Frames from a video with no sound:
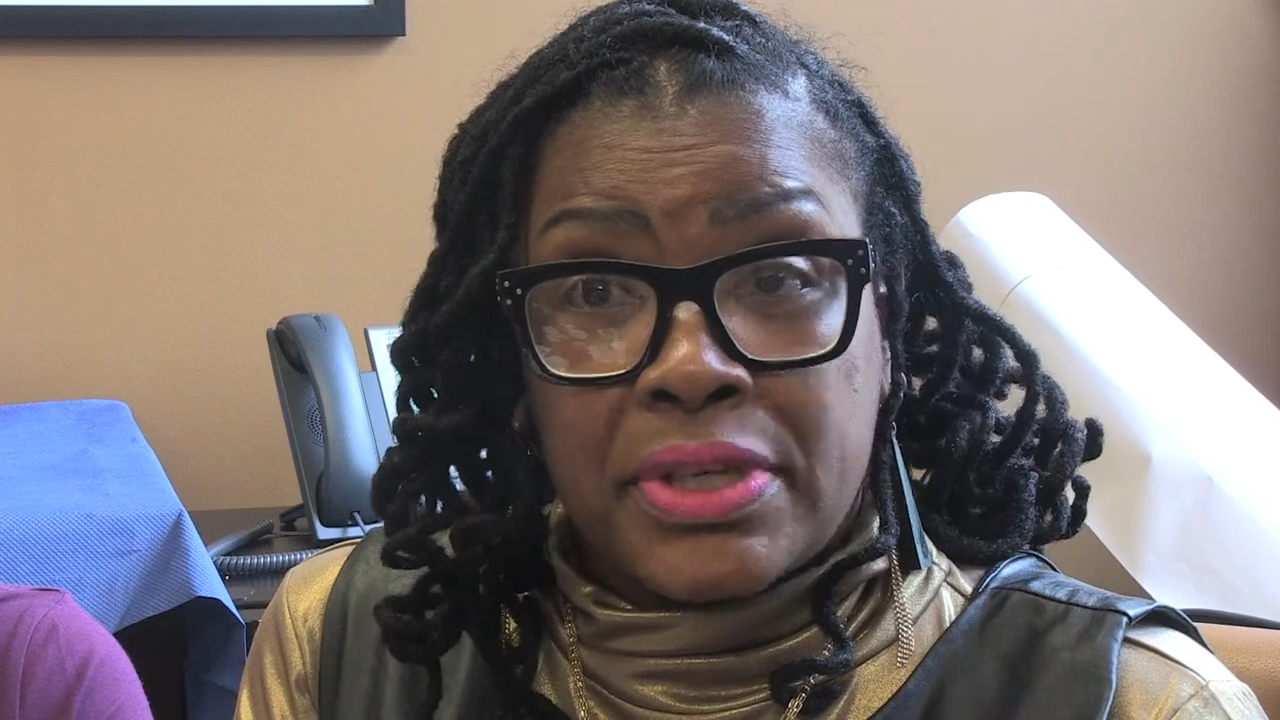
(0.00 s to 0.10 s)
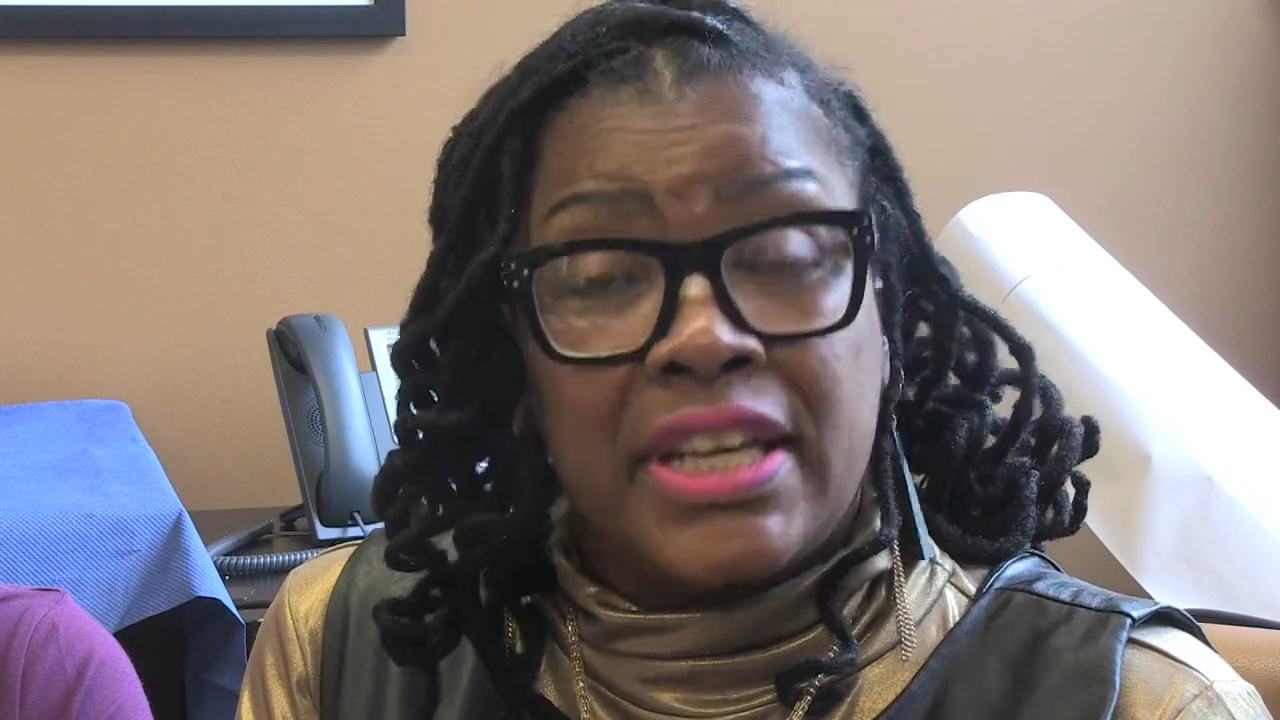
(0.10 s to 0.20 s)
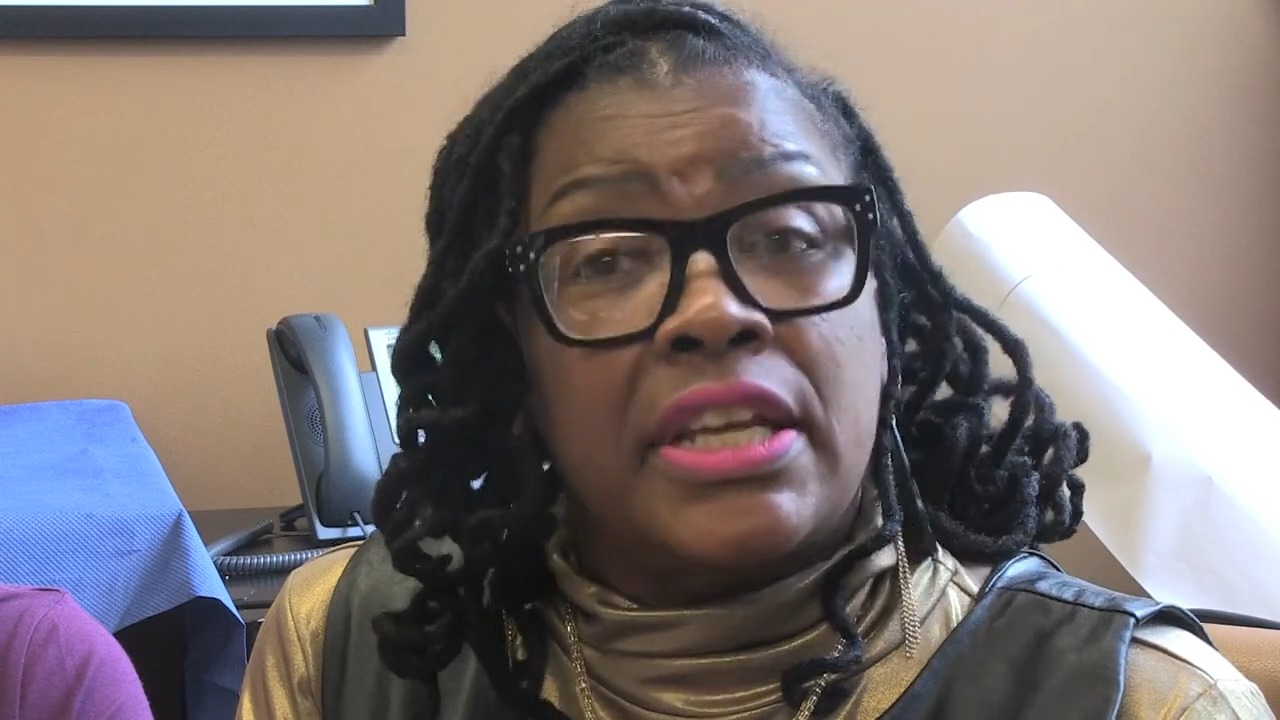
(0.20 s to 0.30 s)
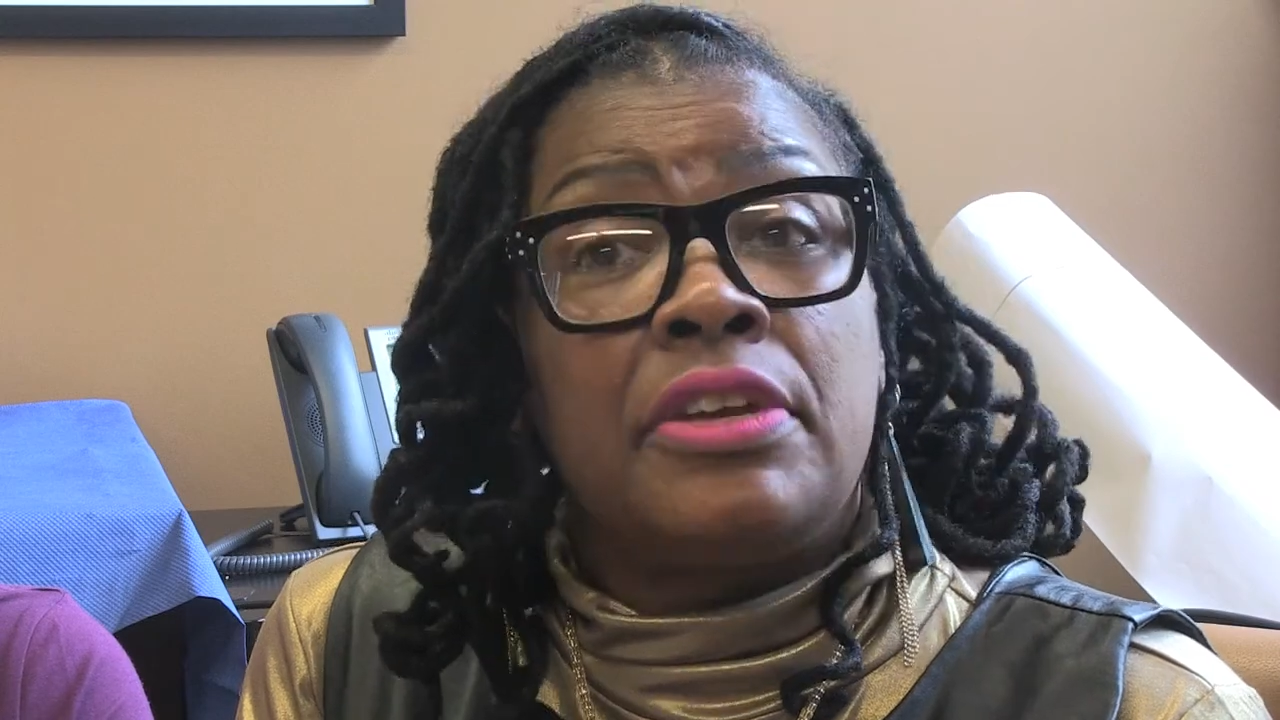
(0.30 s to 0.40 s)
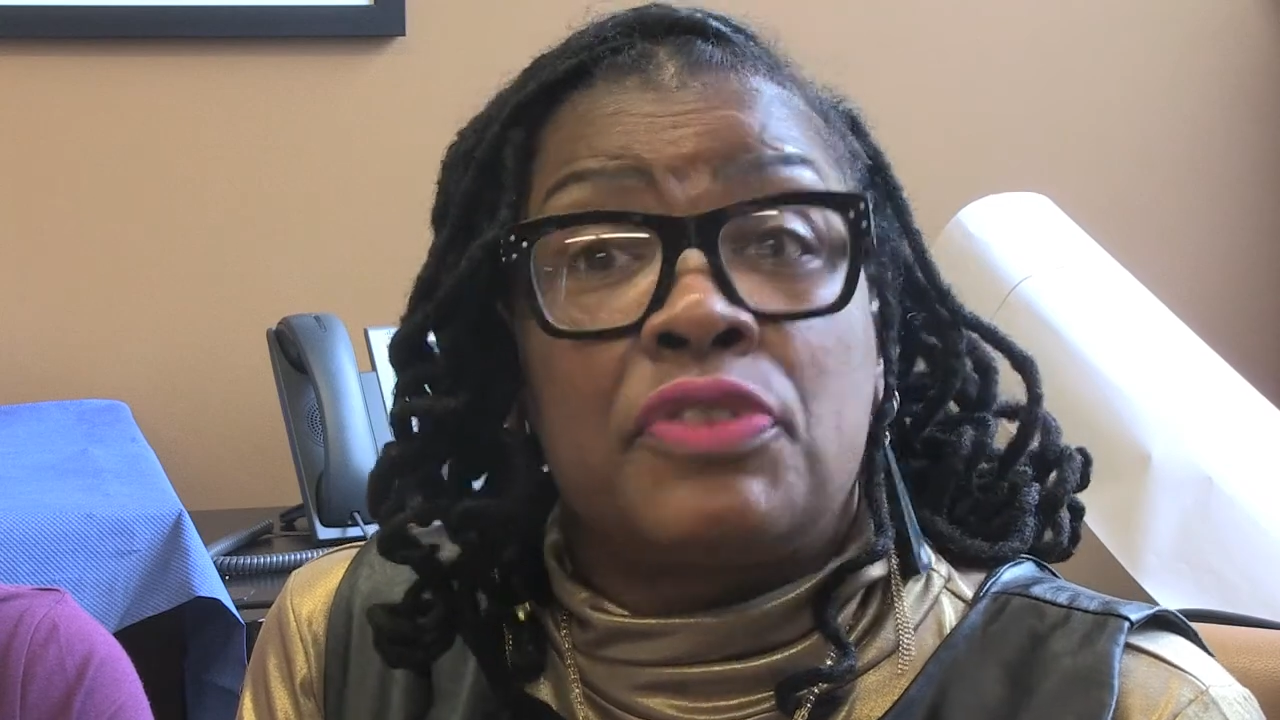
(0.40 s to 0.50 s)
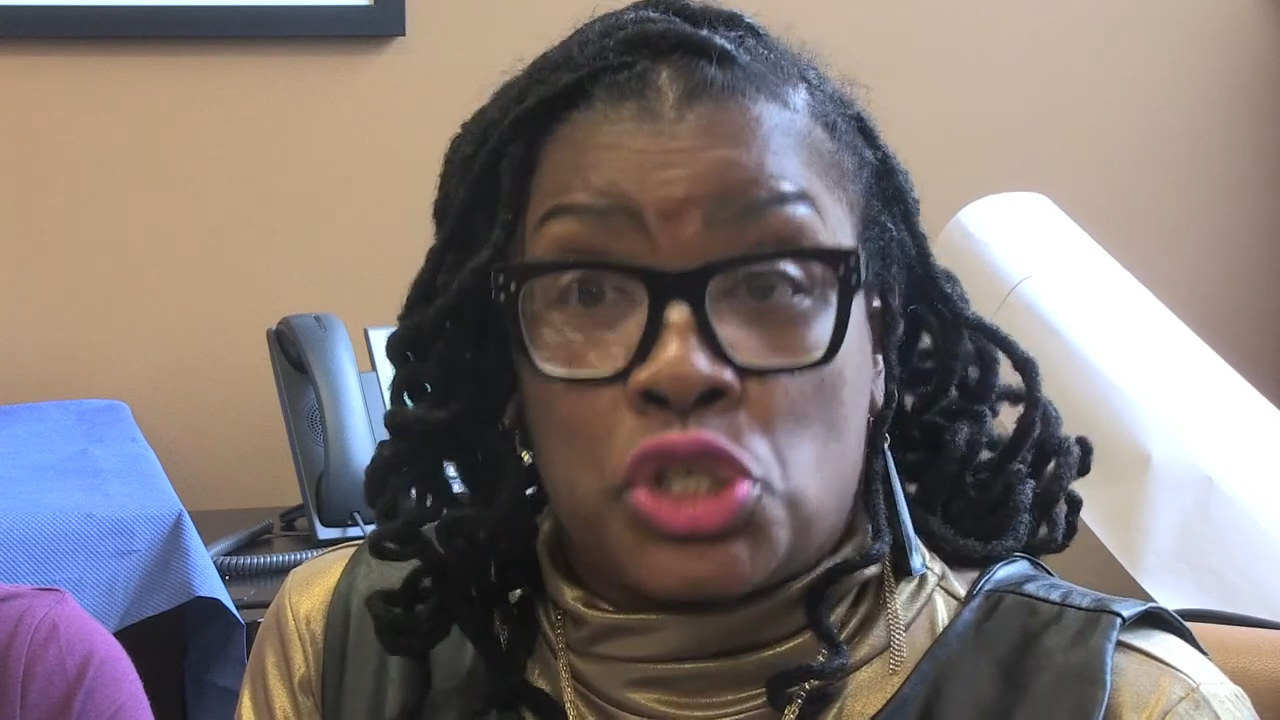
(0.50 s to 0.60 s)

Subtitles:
and even